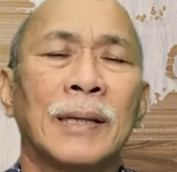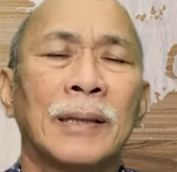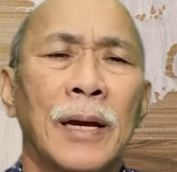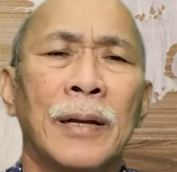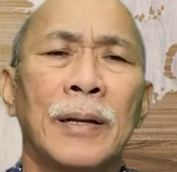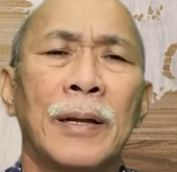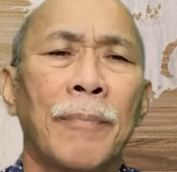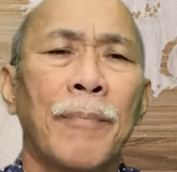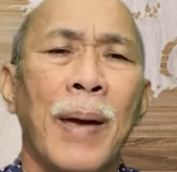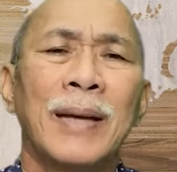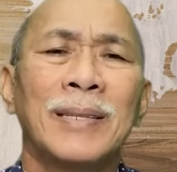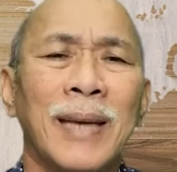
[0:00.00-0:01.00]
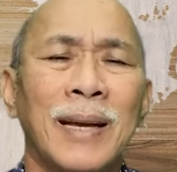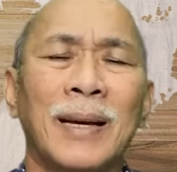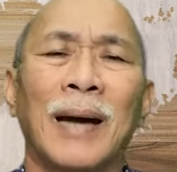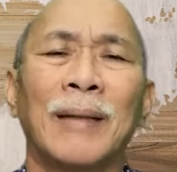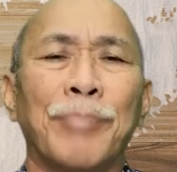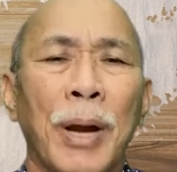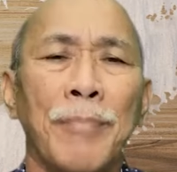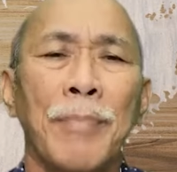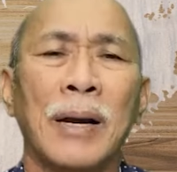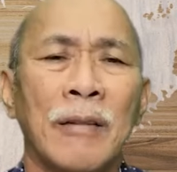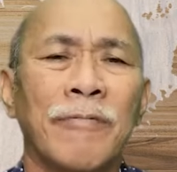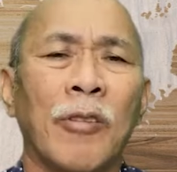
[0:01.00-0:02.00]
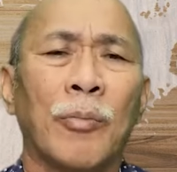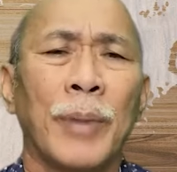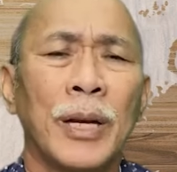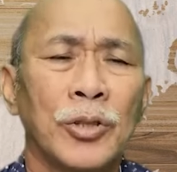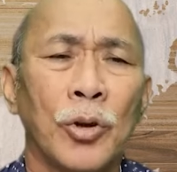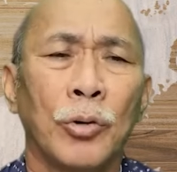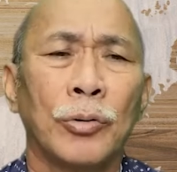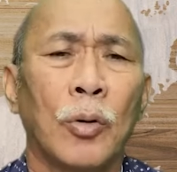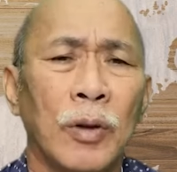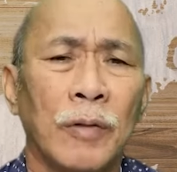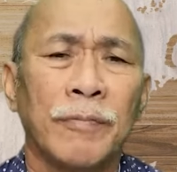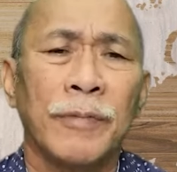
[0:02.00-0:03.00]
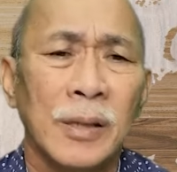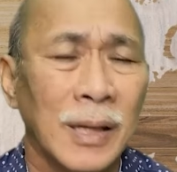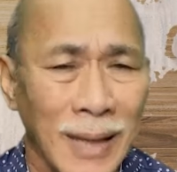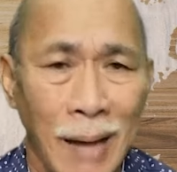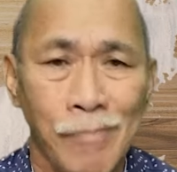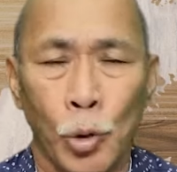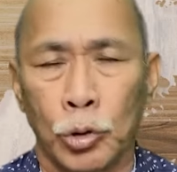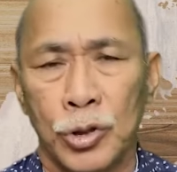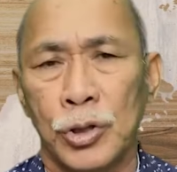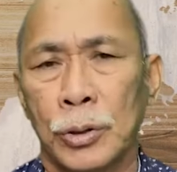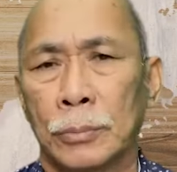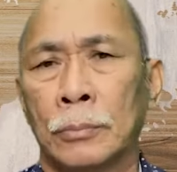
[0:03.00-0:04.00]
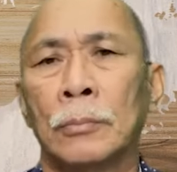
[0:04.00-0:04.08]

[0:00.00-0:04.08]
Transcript: in the basic and primary formation of the first disciples.